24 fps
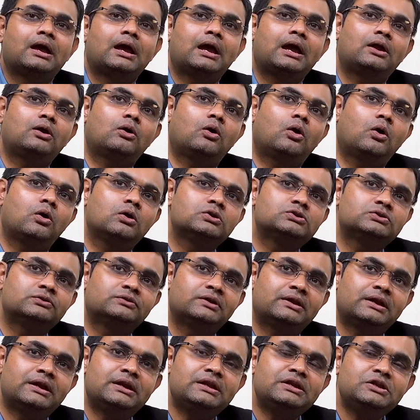And also
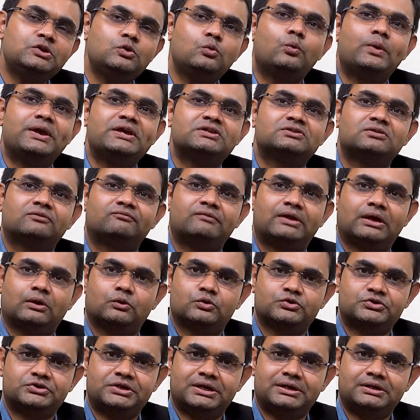there are new ways of
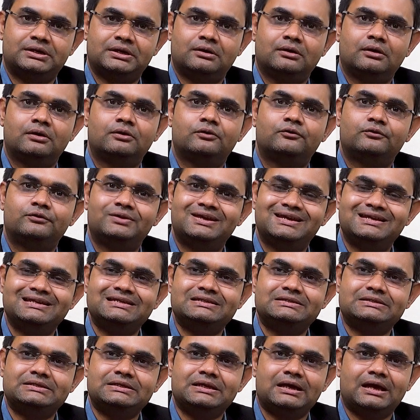negotiating
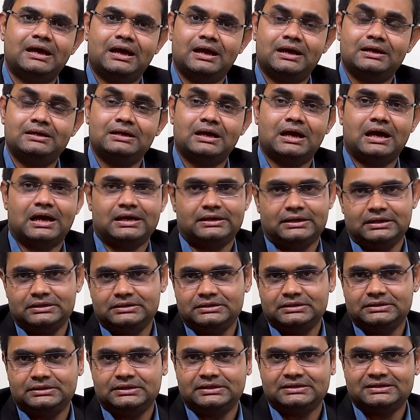reality and
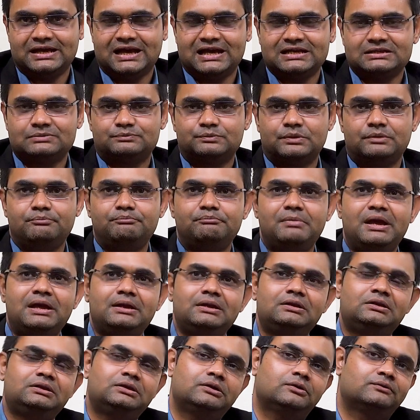identities as per
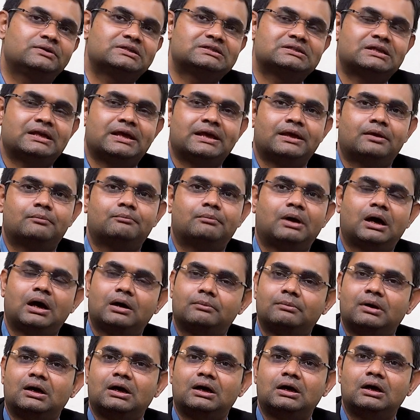many theorists like
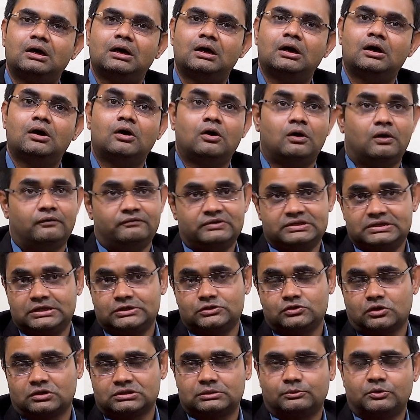Bhabha obviously
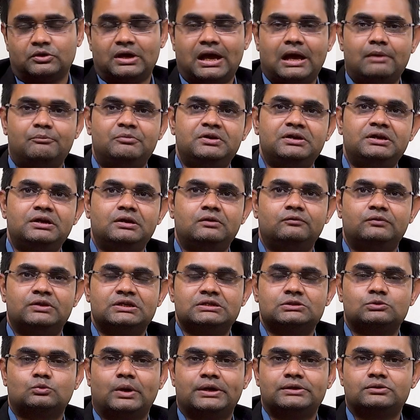talks about hybridity, which
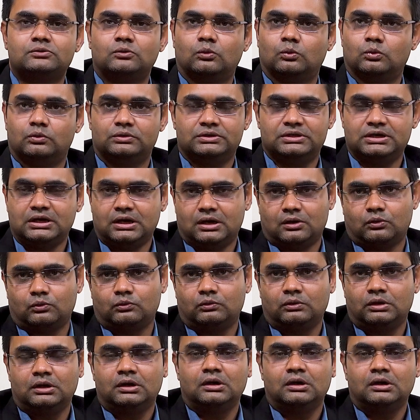is quite old now.